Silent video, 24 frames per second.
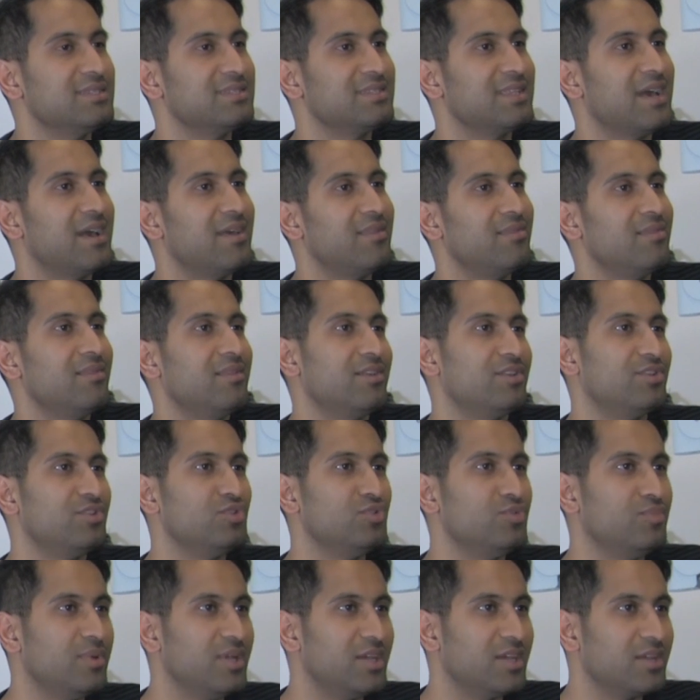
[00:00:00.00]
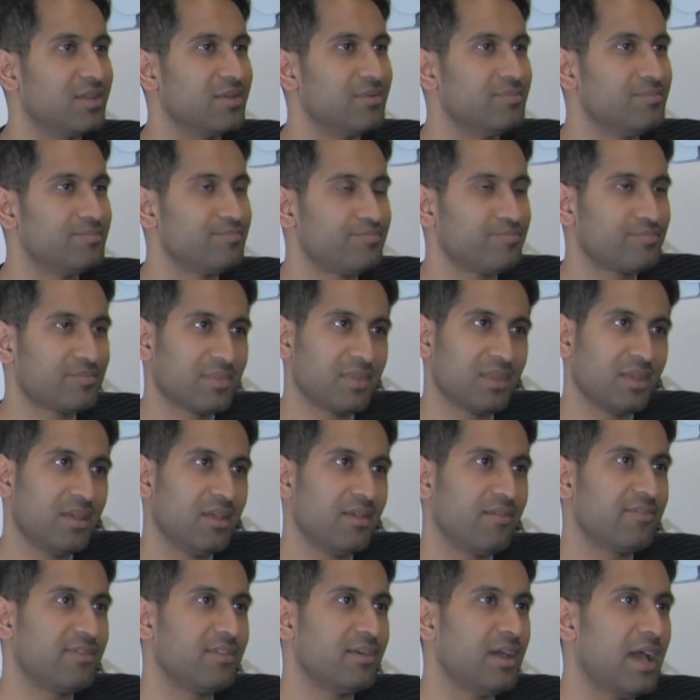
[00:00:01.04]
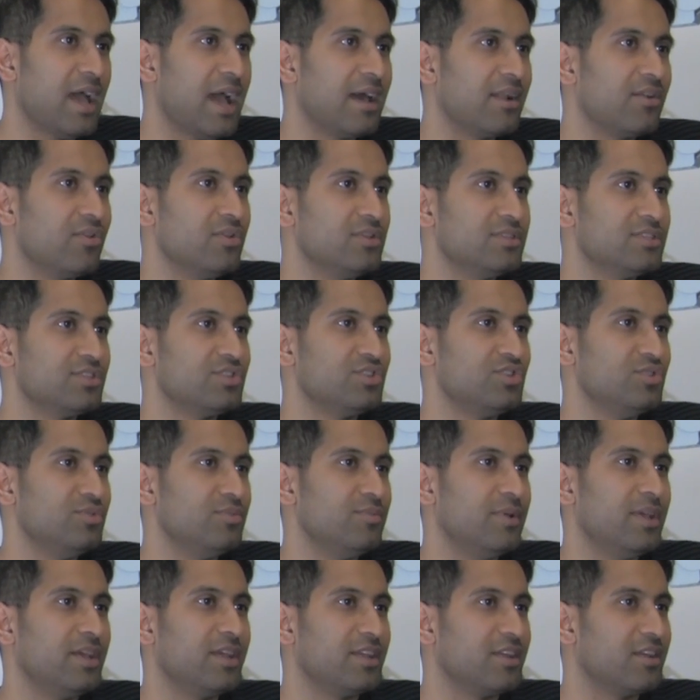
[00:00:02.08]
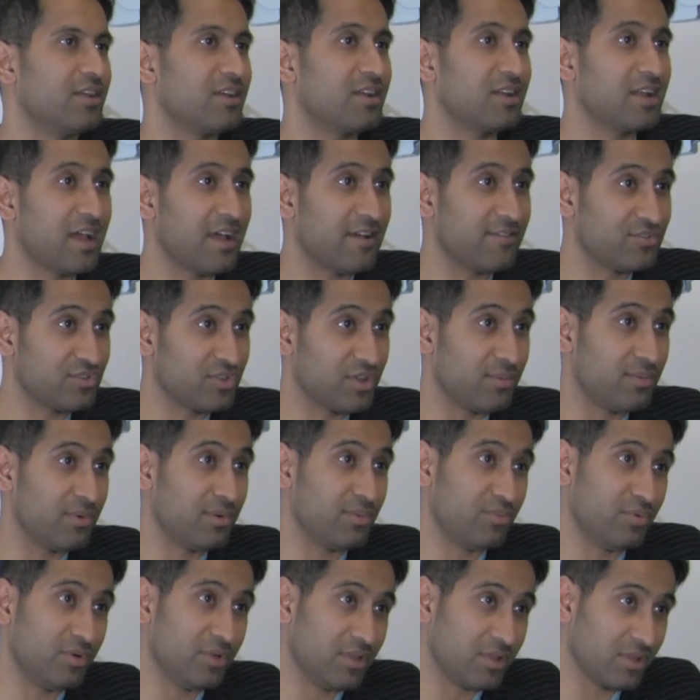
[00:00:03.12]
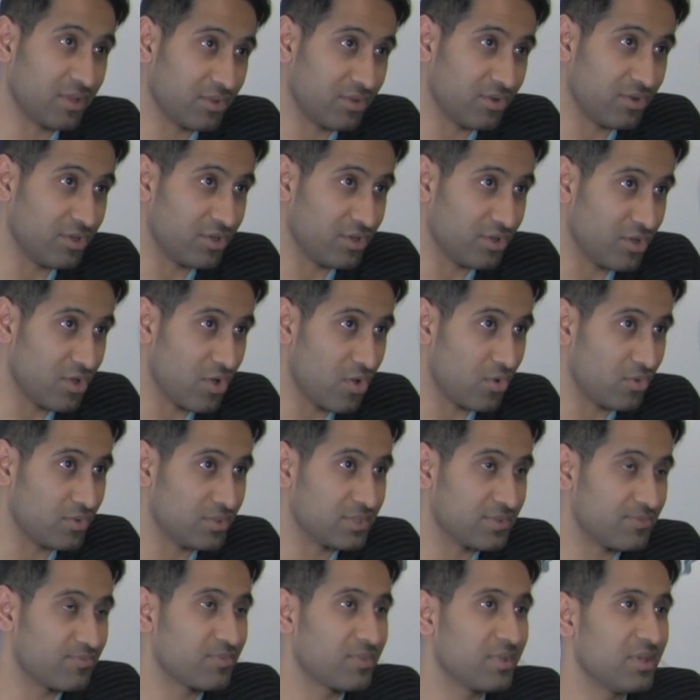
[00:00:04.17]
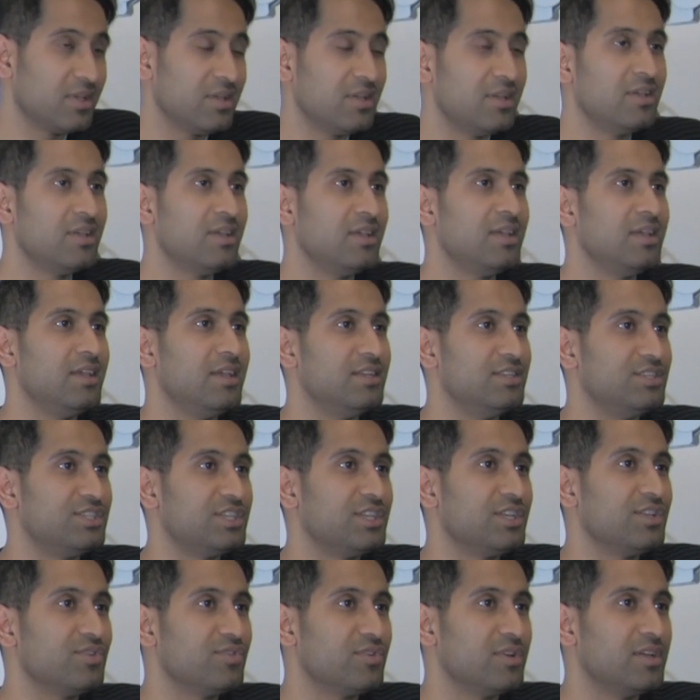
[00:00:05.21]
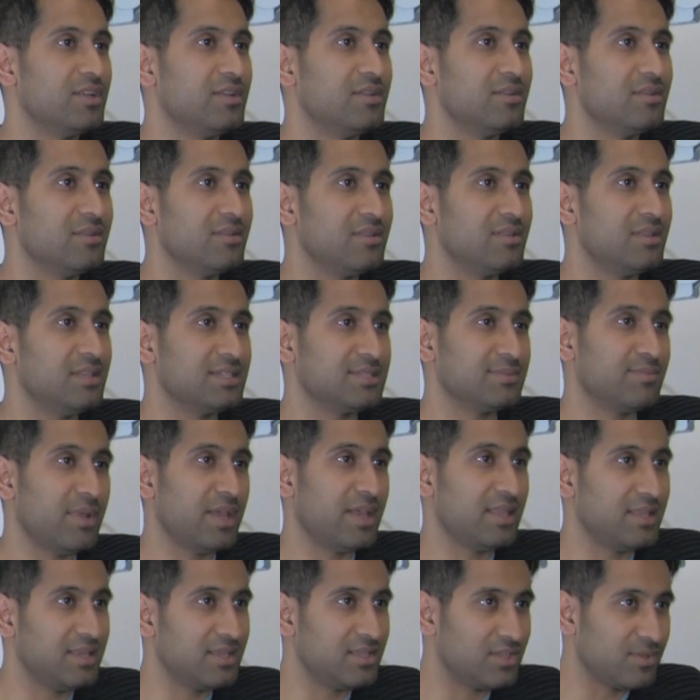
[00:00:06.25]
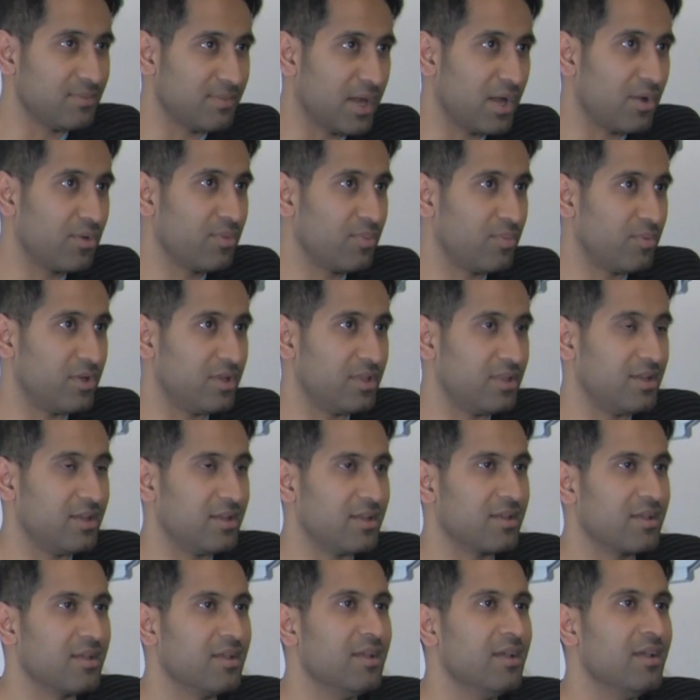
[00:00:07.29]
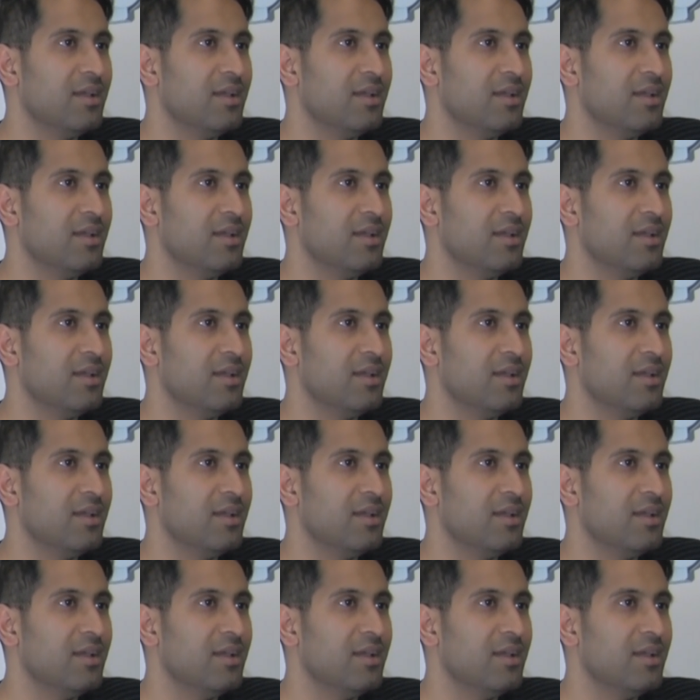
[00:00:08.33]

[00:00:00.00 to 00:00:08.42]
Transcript: is that they're too big. If the adenoids are too big, you're going to have trouble breathing through your nose. In children, this may lead to mouth breathing,